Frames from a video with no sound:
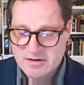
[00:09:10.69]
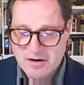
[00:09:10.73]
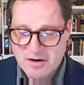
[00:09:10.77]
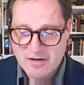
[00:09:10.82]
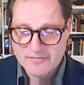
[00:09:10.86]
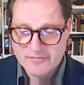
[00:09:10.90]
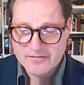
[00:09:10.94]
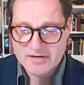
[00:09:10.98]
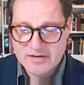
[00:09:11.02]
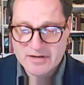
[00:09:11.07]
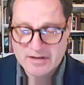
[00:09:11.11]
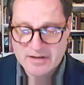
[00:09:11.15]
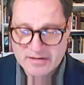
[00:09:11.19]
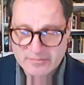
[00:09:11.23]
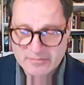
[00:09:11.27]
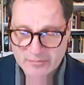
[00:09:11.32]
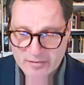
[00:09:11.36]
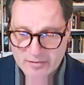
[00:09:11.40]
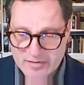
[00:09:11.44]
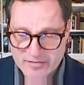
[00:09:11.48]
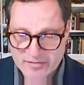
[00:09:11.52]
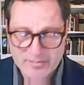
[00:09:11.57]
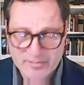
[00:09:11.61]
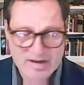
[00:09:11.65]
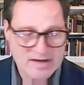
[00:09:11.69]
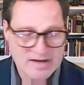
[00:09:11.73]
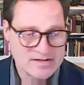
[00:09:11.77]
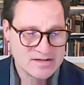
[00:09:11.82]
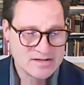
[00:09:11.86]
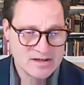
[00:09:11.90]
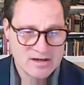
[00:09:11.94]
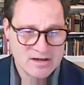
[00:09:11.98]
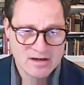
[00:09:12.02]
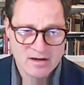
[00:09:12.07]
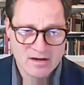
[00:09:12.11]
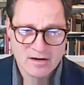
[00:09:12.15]
Often with
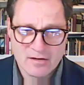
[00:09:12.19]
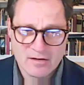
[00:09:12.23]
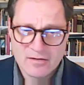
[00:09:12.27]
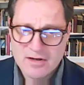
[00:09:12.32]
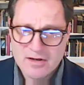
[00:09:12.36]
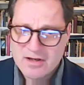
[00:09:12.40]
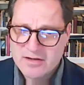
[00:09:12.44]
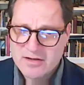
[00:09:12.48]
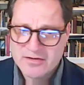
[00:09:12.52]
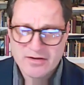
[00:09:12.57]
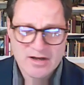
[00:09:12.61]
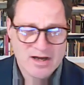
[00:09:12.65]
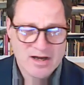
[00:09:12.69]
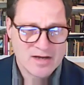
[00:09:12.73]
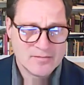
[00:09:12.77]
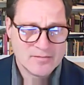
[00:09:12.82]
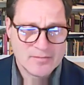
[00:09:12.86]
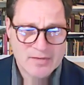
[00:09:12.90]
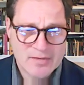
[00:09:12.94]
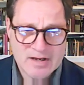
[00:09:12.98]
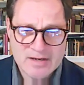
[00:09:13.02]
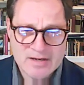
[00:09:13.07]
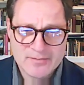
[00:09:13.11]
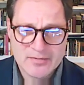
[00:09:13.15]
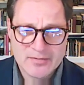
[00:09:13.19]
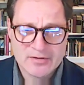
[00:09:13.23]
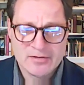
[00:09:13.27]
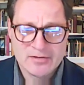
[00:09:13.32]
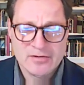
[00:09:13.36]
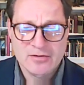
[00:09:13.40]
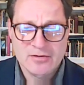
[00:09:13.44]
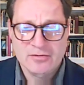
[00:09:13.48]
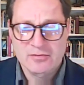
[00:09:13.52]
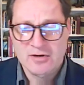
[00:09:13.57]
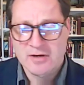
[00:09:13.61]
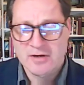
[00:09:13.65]
Mexico, you got people
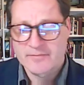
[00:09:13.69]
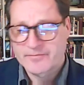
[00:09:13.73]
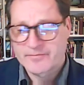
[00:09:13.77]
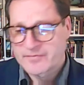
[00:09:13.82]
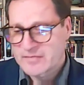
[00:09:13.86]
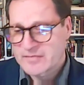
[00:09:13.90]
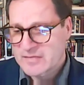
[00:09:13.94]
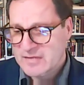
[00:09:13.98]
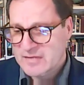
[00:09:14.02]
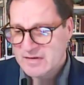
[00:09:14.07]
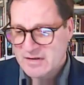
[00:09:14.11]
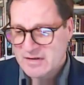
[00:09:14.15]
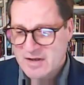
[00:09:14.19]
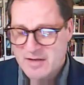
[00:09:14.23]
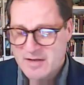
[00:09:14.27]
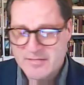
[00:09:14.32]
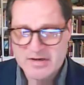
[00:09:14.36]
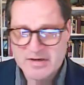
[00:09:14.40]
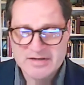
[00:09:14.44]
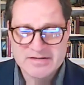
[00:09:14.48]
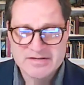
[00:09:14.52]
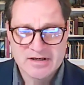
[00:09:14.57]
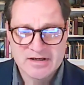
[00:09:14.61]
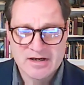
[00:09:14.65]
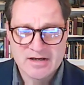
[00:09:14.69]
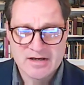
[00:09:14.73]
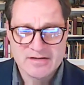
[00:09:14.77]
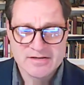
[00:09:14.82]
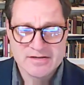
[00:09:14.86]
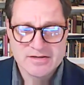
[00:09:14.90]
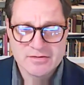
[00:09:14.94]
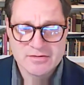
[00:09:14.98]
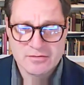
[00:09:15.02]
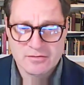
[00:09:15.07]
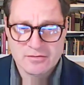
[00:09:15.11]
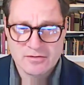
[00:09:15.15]
who are coming into
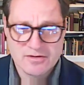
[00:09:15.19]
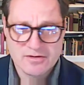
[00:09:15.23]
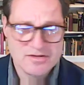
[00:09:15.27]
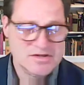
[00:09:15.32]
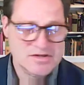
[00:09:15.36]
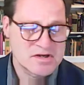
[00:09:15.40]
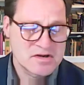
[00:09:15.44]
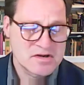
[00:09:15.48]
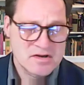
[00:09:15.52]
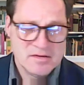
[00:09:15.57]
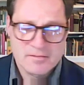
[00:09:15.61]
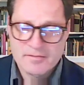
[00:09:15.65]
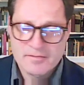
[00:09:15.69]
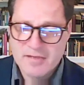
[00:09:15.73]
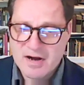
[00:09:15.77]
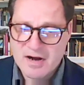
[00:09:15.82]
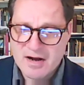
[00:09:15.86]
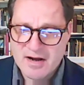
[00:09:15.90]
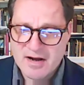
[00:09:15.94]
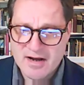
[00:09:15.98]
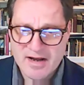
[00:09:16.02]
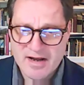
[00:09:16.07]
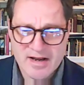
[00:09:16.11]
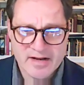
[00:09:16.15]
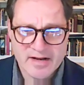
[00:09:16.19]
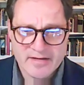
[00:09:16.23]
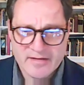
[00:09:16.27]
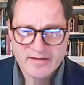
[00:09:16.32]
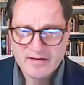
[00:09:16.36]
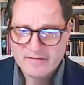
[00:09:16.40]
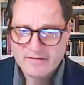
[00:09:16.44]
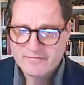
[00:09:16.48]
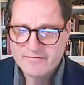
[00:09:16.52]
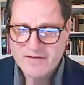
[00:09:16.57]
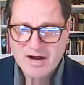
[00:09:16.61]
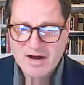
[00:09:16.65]
gun stores buying
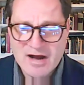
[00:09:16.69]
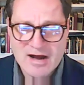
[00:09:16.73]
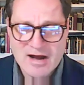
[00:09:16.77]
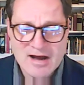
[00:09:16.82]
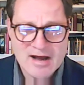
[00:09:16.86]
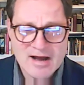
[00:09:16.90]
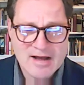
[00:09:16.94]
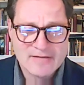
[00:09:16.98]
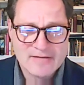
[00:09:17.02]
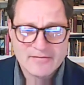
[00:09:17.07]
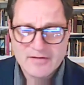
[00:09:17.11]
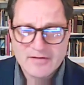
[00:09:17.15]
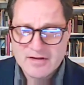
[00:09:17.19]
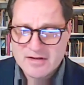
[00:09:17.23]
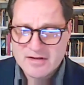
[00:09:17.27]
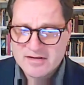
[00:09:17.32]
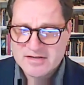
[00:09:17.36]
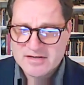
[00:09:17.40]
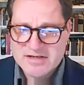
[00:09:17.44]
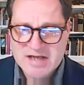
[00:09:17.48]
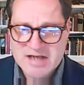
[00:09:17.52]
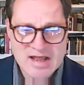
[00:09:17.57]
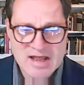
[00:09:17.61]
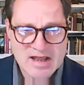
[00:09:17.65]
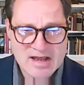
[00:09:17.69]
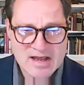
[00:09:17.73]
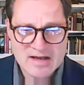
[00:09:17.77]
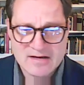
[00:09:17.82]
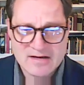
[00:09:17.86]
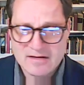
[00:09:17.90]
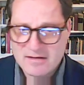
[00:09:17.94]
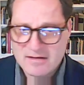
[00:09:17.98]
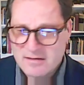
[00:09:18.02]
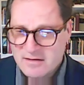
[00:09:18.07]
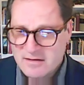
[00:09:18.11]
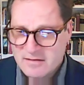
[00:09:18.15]
5,
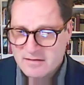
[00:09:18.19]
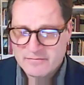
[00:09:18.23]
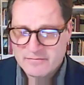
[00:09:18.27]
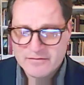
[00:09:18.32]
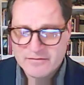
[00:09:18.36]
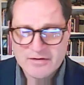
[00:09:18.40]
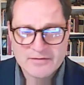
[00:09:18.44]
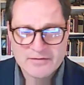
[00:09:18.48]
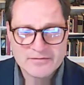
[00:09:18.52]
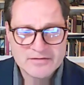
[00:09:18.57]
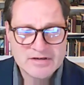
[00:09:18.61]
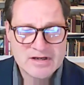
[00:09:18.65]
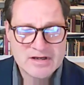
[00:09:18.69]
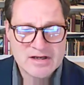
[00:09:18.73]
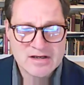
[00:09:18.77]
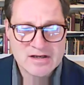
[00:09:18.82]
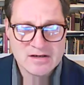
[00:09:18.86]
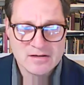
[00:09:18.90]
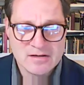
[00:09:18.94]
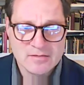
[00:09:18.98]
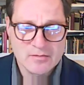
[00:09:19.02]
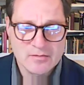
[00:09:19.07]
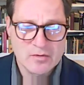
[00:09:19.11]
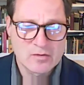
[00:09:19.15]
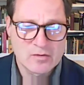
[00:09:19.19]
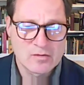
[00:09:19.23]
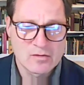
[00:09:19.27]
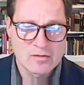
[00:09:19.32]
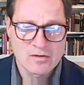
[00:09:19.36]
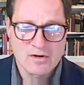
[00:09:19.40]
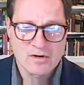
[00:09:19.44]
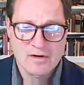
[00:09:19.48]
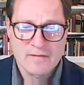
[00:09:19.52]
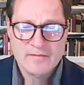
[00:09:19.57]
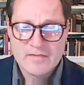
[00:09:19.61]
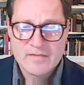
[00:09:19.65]
10, 15 or
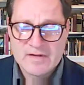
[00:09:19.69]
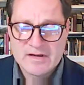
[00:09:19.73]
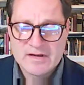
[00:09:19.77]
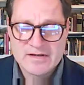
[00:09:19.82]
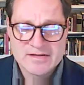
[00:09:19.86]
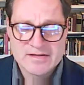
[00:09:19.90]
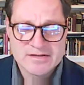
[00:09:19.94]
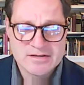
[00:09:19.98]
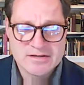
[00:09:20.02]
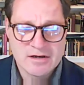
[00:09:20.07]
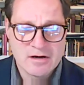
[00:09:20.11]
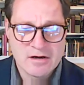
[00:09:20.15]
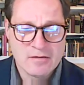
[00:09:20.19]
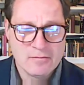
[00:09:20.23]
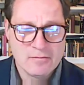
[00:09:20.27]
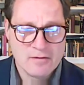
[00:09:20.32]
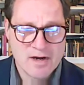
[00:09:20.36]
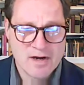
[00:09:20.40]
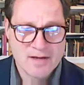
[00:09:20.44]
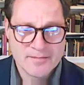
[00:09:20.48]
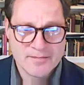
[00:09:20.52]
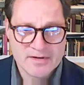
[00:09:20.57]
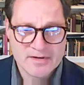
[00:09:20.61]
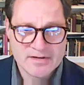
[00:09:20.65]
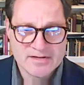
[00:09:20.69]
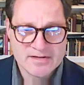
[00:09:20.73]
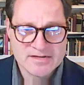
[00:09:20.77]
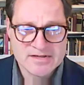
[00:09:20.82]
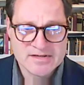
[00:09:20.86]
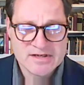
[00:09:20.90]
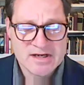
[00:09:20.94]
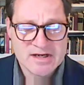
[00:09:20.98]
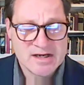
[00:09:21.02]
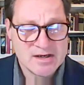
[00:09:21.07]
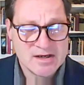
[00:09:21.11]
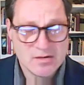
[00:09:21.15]
more assault
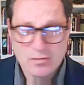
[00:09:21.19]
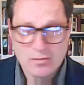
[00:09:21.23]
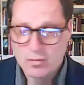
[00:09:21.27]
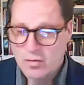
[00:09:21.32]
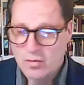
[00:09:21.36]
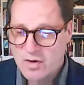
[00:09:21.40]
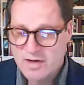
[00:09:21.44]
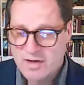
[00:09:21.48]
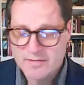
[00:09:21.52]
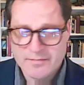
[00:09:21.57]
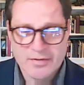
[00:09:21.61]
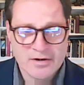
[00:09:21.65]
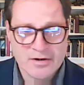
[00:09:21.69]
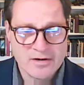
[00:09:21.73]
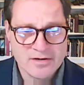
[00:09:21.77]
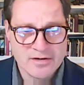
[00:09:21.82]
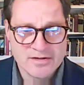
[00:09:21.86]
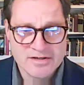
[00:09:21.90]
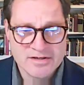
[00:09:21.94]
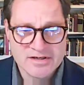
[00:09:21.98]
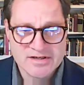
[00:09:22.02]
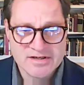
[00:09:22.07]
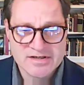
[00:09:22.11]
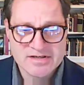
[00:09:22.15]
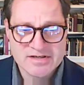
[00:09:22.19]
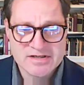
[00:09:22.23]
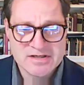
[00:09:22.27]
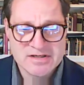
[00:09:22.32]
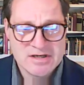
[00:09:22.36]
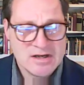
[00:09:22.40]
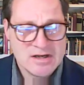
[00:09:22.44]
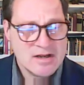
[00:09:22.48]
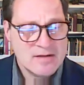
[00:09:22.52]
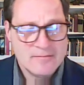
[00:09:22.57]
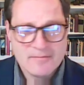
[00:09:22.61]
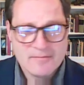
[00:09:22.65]
weapons in one
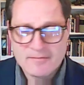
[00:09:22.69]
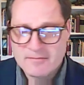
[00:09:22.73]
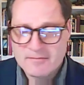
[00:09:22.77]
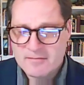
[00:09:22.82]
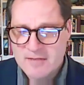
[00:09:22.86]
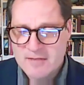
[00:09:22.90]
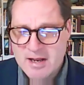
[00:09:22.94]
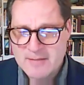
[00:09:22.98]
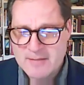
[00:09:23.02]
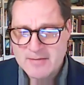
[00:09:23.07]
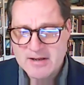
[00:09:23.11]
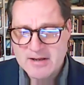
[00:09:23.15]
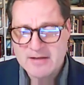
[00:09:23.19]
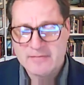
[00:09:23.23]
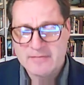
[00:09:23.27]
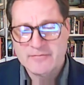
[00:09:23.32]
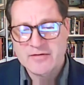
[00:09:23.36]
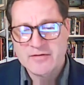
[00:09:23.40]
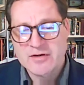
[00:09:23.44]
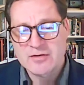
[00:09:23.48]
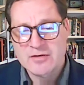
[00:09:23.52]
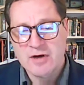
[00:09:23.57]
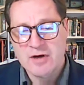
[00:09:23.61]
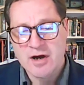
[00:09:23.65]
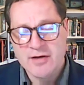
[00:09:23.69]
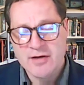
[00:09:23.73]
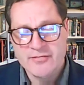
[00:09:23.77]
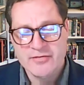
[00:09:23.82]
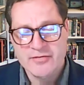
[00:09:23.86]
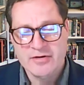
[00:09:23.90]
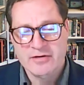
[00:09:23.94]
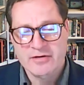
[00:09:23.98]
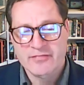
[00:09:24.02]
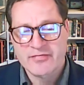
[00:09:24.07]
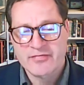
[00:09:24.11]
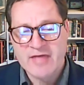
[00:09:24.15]
purchase, maybe a few
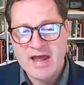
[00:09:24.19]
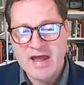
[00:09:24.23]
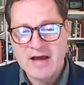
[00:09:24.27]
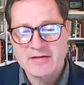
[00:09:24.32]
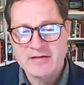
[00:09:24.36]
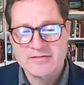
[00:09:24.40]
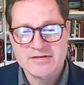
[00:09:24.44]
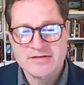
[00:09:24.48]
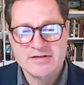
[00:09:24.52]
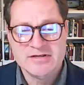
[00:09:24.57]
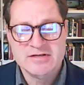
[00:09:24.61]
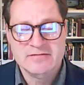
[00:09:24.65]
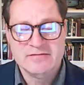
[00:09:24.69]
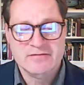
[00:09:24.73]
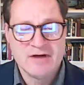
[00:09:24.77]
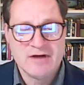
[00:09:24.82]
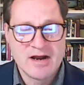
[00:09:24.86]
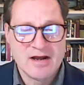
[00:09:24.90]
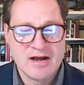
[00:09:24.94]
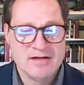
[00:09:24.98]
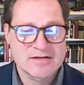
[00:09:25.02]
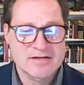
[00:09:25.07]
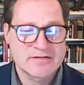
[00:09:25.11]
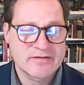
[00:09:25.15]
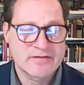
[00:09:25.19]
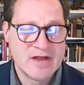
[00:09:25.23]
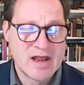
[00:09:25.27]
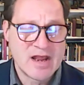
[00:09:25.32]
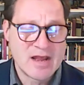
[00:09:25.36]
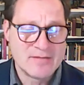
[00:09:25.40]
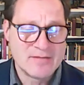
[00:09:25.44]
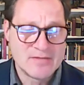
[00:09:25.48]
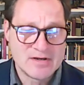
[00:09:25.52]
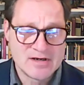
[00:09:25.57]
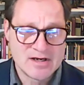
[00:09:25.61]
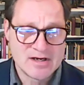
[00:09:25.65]
hundred or thousands of rounds of
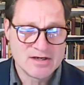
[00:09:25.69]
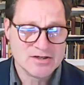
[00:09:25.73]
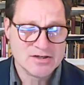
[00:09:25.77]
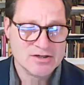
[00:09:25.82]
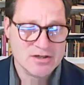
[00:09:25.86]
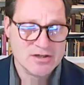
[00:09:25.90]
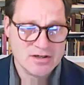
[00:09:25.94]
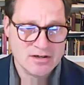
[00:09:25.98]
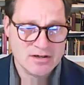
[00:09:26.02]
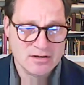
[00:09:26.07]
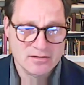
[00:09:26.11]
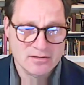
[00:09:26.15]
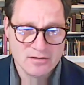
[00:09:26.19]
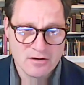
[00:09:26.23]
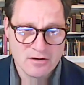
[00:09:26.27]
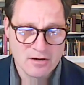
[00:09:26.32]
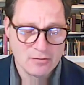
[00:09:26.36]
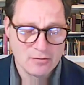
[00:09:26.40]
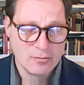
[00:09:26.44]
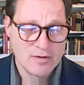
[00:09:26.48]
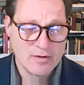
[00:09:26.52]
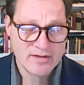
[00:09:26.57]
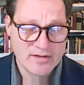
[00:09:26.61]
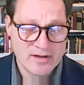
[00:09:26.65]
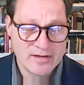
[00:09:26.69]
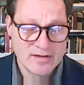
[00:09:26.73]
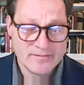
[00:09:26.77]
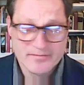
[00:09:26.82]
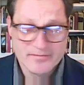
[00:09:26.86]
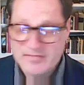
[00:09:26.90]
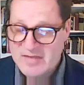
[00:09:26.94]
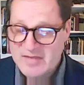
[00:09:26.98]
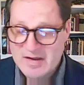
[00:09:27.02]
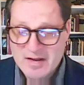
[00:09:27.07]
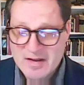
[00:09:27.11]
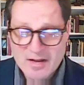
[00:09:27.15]
ammunition along with
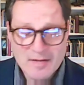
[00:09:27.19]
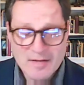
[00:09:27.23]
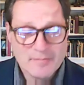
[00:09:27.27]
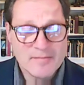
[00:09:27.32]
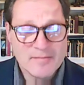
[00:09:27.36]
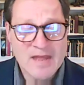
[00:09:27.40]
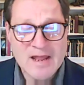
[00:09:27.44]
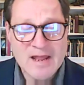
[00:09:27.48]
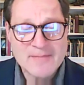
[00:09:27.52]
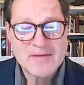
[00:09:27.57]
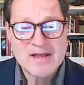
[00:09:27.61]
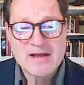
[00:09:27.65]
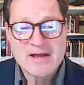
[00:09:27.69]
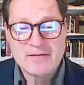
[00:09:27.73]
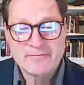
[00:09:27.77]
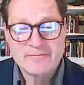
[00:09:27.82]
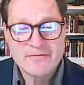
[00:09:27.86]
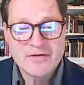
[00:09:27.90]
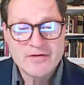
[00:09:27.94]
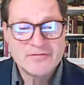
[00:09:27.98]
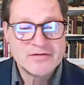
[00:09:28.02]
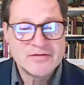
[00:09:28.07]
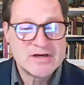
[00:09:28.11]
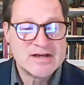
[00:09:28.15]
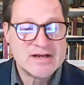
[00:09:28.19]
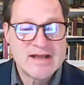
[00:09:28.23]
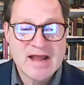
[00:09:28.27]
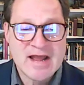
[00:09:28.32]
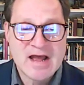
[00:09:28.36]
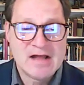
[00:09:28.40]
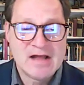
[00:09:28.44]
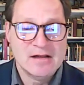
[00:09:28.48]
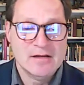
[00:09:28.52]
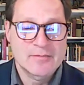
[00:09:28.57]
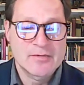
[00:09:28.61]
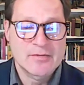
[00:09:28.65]
it, maybe a 50
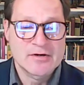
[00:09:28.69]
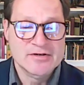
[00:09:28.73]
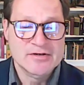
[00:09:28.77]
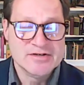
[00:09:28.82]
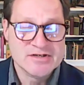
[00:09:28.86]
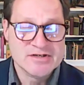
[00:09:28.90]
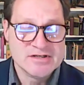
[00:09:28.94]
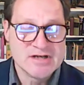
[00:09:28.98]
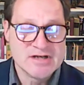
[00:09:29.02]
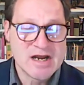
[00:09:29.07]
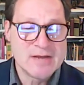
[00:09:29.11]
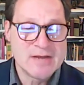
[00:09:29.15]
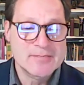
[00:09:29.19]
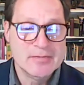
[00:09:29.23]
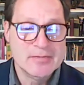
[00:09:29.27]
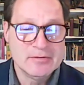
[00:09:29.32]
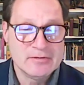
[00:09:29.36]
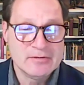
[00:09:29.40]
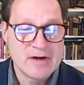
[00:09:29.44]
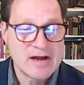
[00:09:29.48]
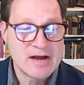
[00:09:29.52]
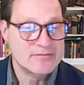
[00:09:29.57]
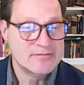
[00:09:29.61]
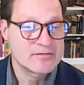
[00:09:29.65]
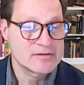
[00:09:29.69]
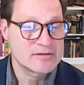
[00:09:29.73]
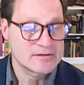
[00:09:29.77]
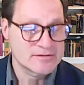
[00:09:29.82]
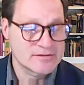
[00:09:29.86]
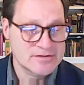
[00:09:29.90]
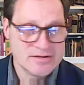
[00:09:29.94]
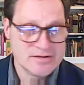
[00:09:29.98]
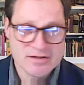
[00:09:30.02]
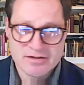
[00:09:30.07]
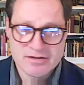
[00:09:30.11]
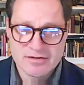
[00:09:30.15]
caliber sniper rifle
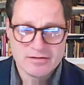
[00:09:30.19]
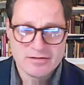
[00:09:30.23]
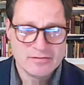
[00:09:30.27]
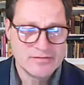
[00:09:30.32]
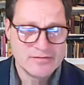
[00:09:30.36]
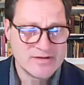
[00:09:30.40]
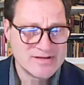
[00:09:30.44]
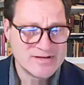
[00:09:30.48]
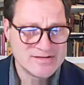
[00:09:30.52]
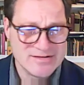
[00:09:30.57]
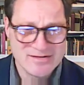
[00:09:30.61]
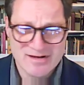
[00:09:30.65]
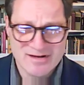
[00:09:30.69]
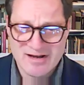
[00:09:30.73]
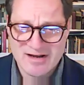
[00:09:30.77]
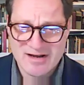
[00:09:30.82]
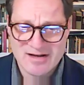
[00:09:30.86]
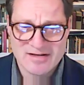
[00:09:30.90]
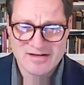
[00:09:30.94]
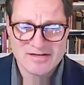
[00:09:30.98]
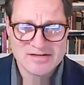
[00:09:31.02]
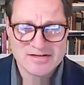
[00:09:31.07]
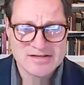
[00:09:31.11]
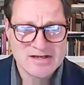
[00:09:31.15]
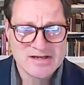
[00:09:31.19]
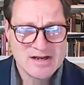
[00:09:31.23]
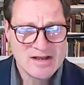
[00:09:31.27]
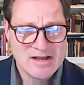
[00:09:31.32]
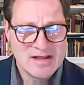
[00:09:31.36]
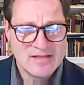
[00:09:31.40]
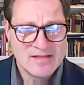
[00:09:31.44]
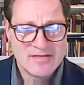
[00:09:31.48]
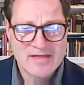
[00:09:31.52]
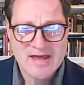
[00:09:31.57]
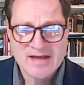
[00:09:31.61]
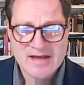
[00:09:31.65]
or two. These are guns
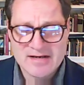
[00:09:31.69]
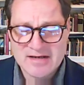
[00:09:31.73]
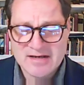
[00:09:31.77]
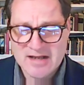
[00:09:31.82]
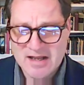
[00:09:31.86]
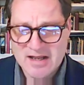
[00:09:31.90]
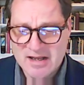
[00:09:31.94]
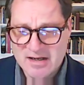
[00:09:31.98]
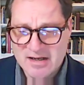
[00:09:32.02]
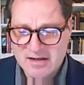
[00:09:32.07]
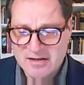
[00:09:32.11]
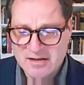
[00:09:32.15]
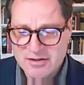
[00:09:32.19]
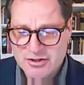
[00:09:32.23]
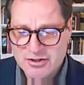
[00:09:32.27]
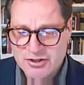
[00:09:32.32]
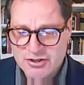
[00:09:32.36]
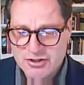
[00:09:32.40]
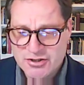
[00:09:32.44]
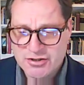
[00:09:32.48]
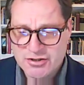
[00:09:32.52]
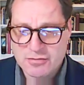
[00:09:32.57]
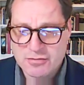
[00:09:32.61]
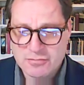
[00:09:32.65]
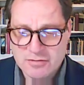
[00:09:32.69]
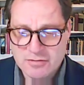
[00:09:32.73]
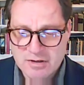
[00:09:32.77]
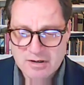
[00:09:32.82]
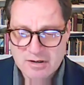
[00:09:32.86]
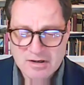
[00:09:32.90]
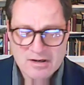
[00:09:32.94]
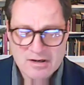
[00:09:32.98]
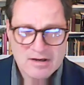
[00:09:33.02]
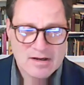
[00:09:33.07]
that can shoot